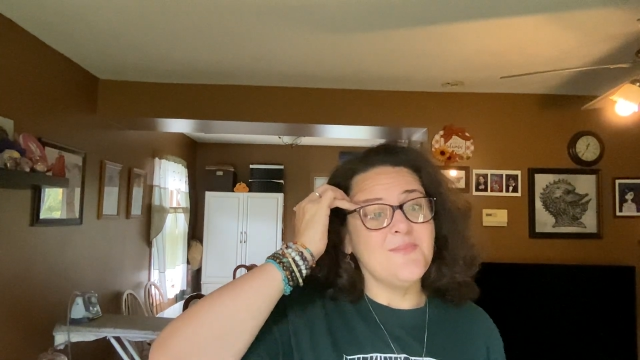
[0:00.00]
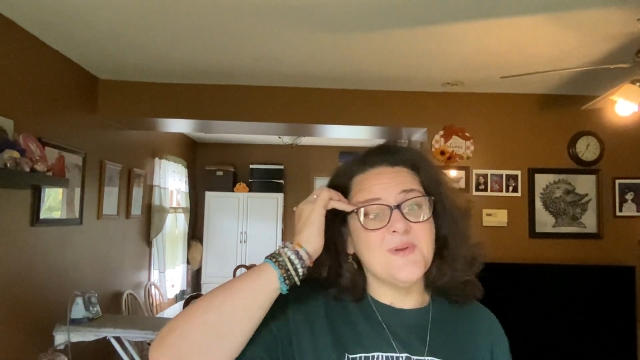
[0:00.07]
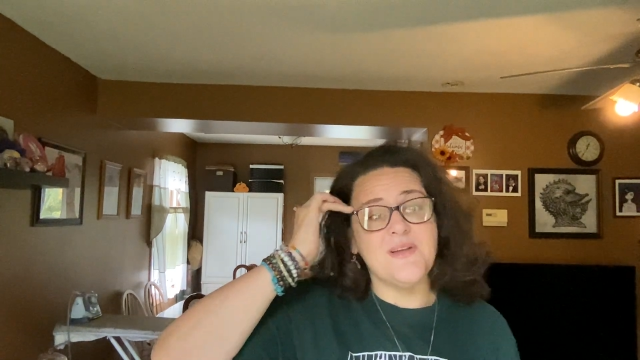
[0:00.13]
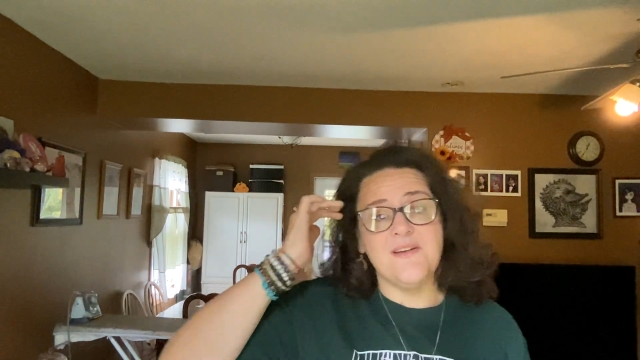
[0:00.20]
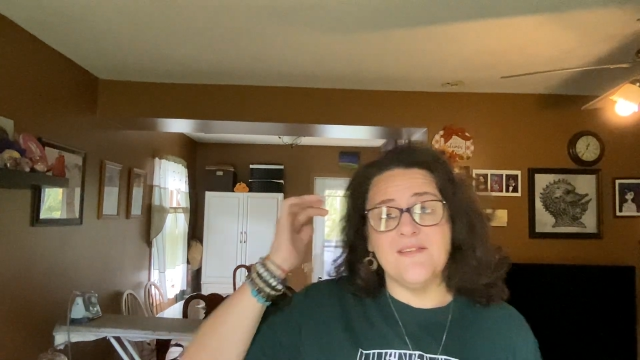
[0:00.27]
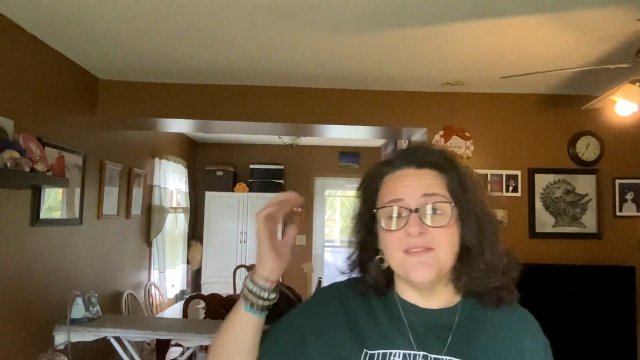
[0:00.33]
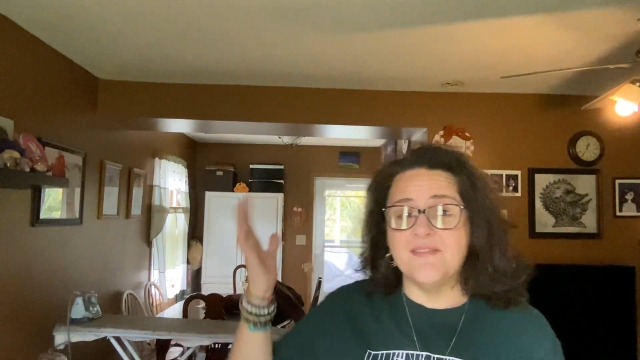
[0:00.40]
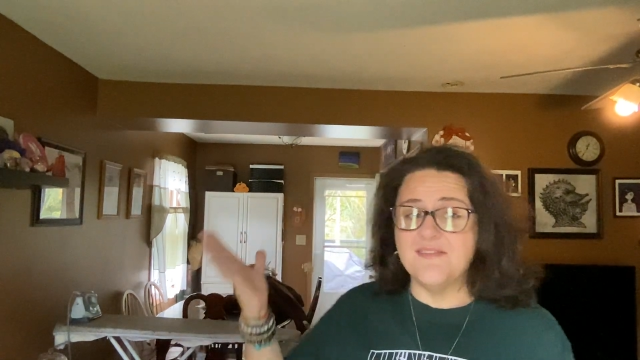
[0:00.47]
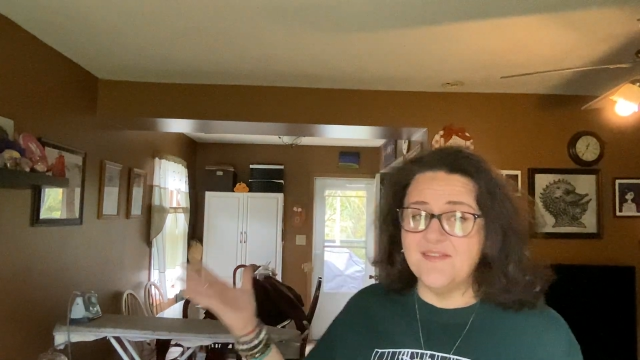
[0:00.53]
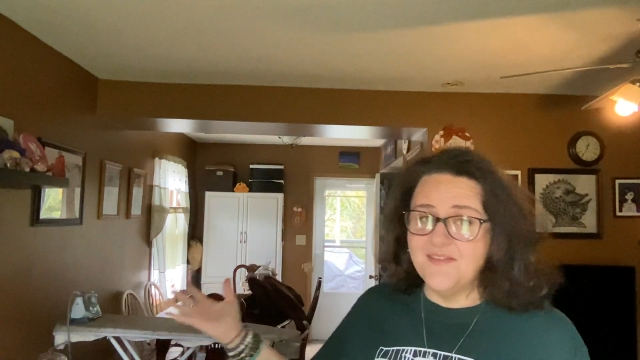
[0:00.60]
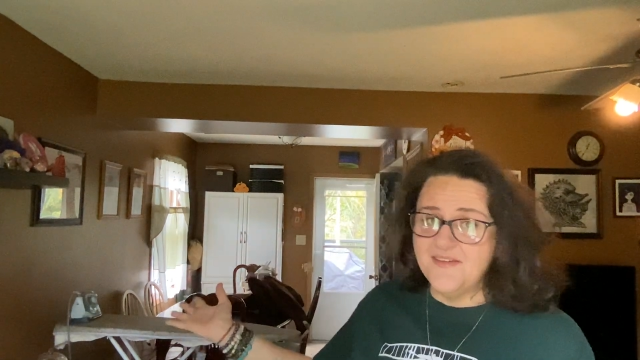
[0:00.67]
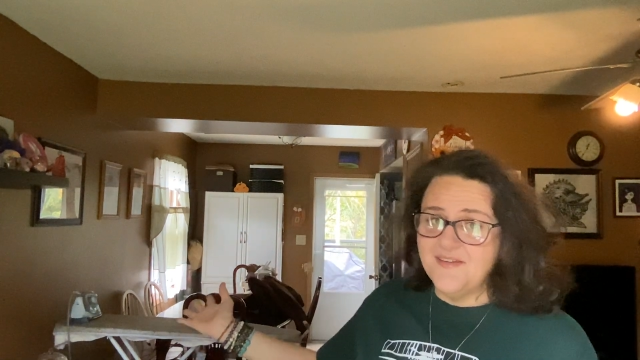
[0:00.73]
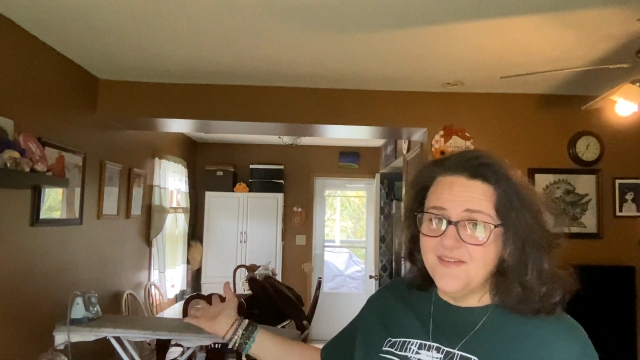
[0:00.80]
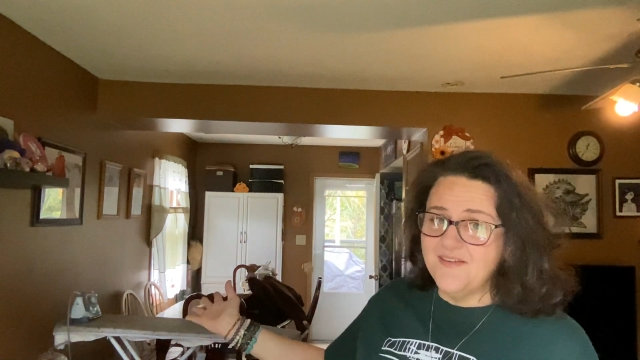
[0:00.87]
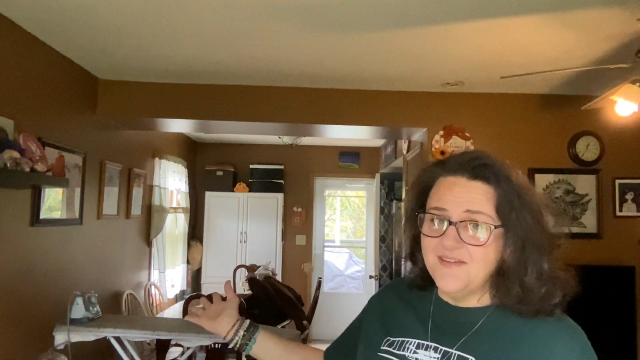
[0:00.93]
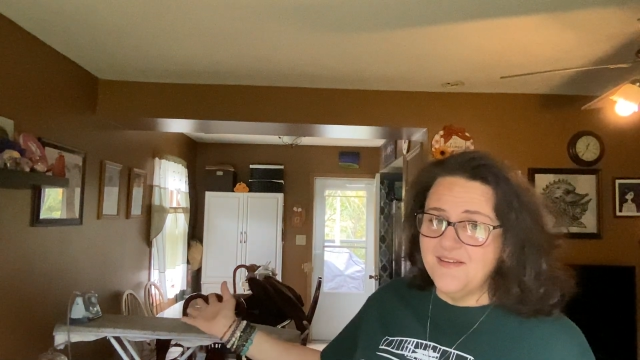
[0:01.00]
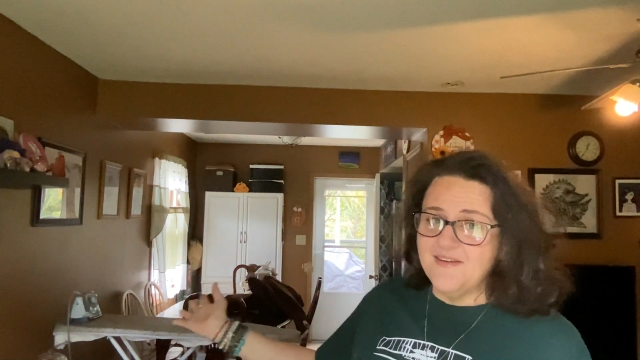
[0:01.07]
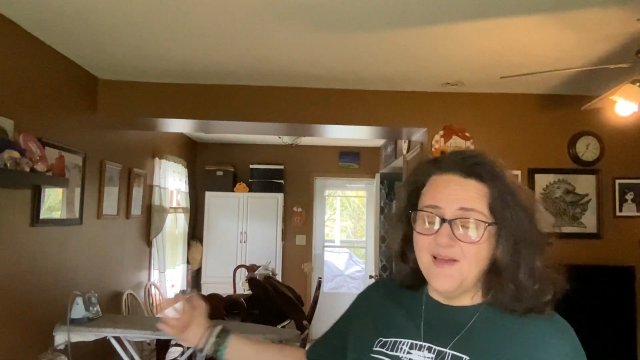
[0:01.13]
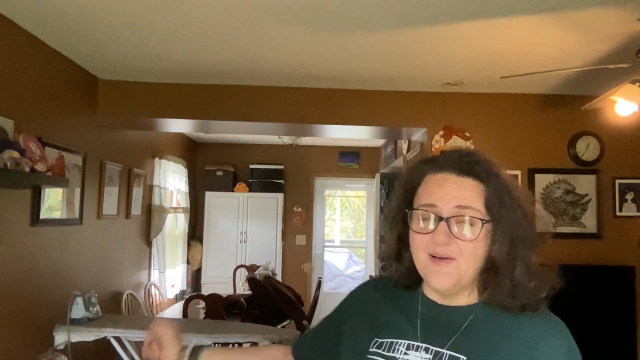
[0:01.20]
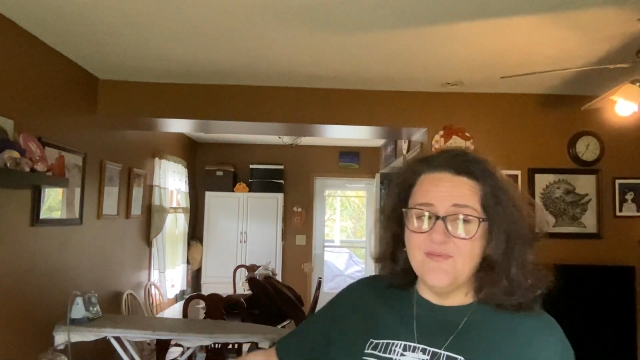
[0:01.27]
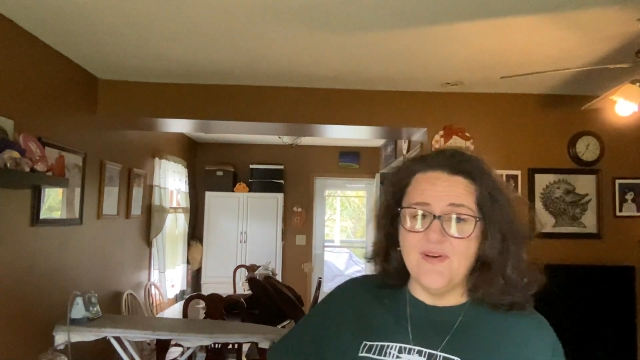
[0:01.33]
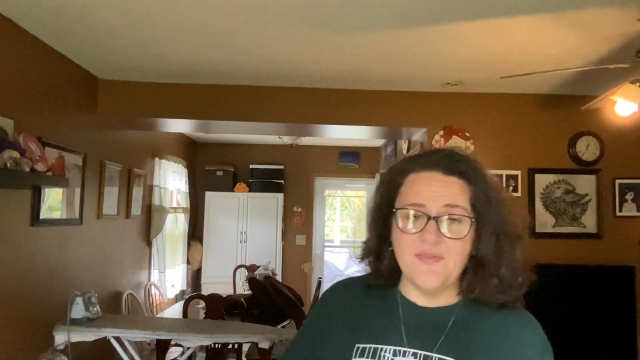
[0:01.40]
because
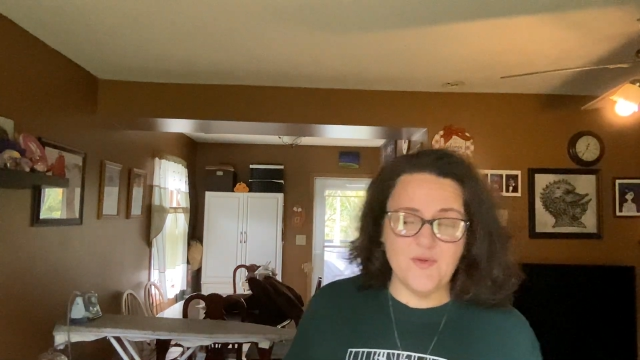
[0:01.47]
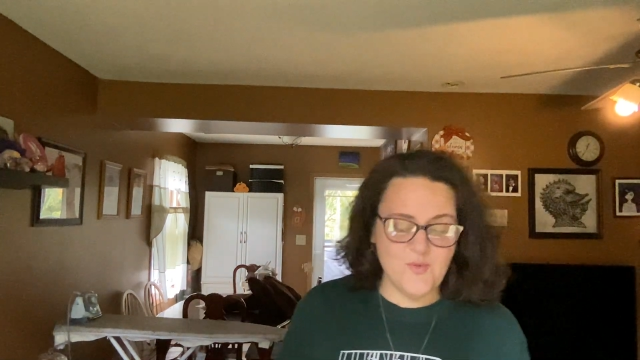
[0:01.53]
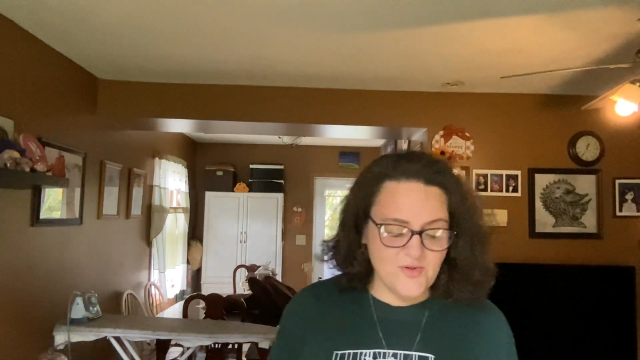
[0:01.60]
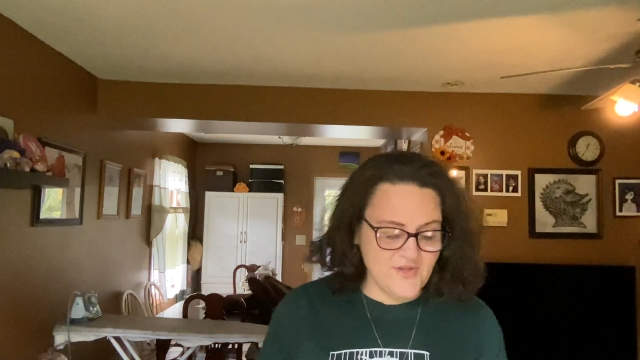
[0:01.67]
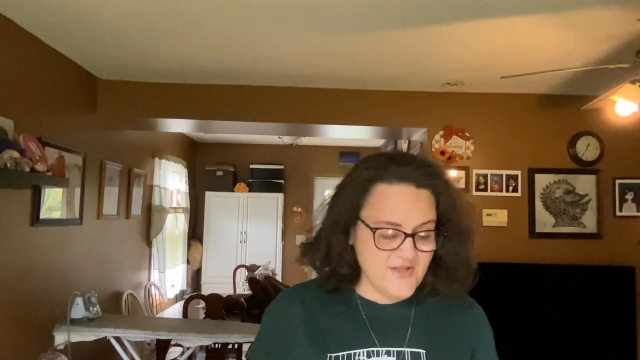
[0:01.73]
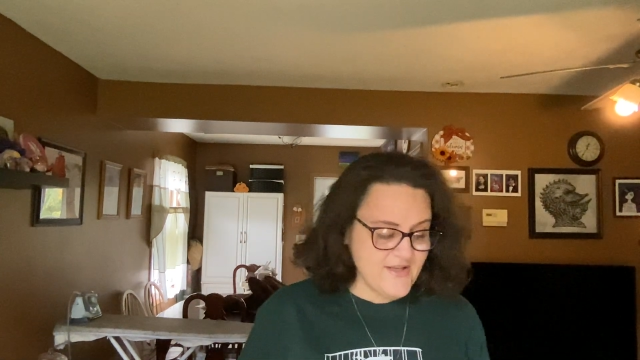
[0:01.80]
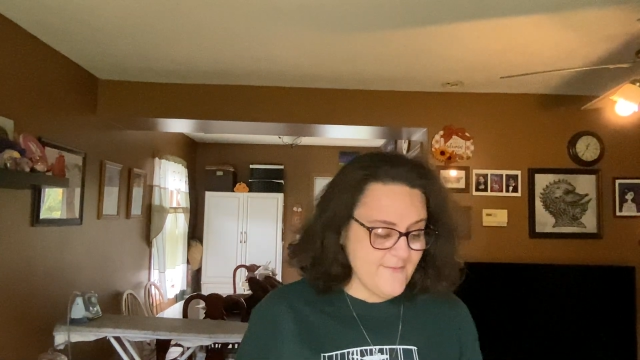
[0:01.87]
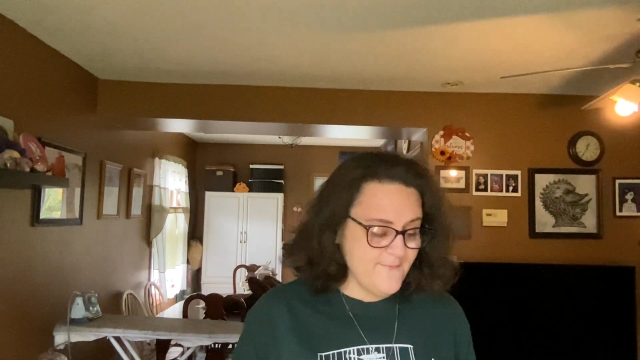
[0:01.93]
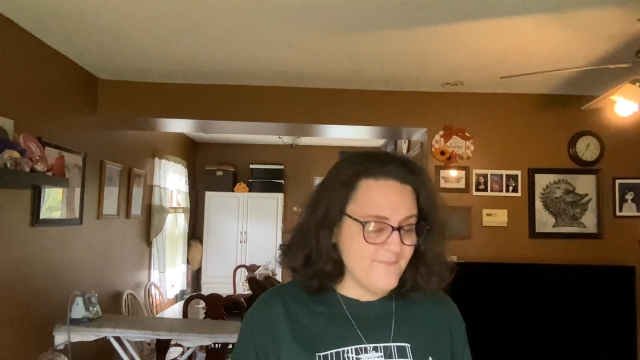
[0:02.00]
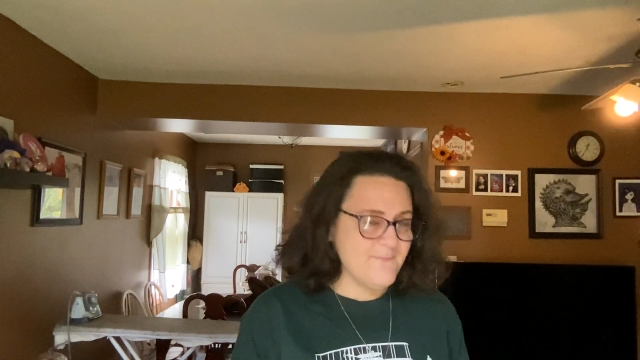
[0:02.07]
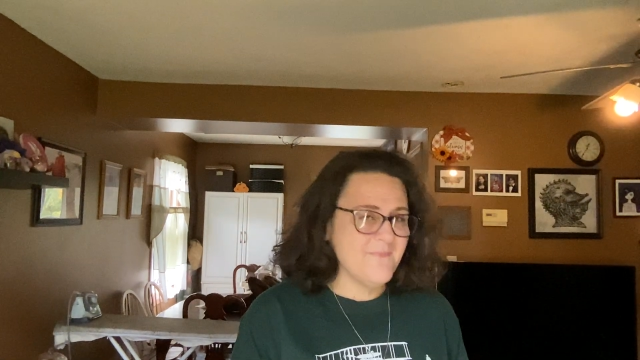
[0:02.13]
now I'm finally quilting it.